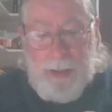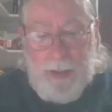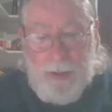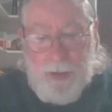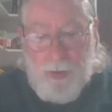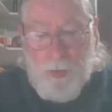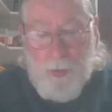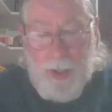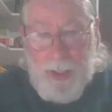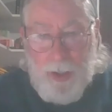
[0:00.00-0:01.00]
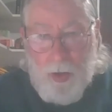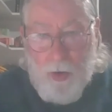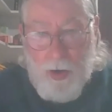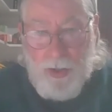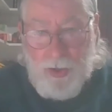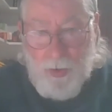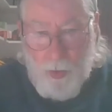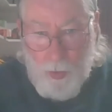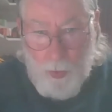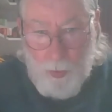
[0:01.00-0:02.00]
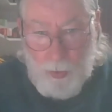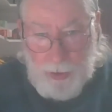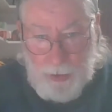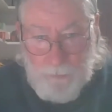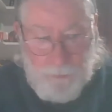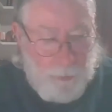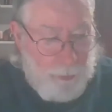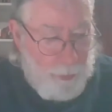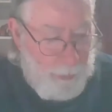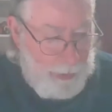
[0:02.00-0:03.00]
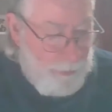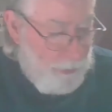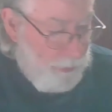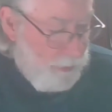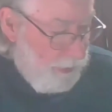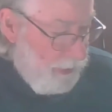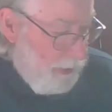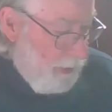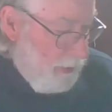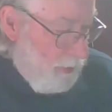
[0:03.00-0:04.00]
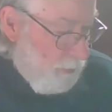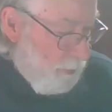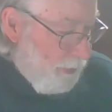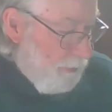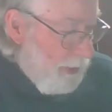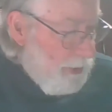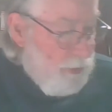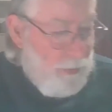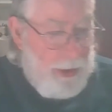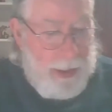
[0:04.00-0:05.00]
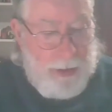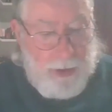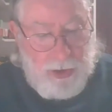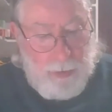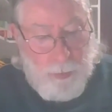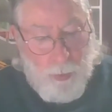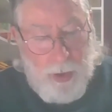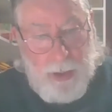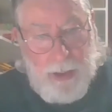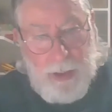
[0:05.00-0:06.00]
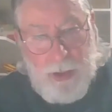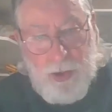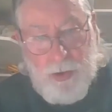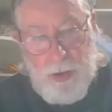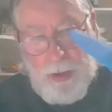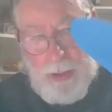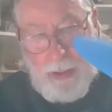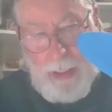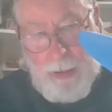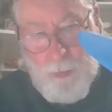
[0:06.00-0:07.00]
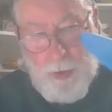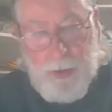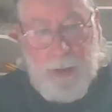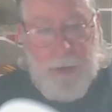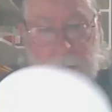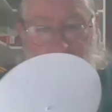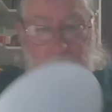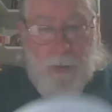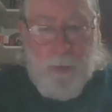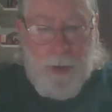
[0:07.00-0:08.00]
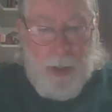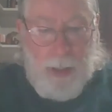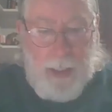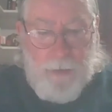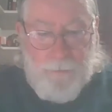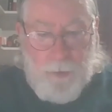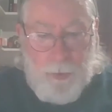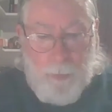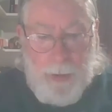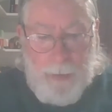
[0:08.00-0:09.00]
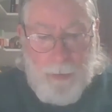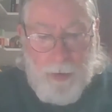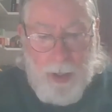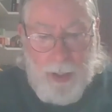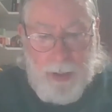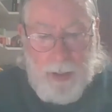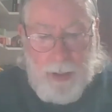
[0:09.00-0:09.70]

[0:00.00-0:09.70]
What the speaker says: You don't want to enlarge the hole in the filter paper. We're going to take the support dish that came with it. We're going to lay the filter paper on it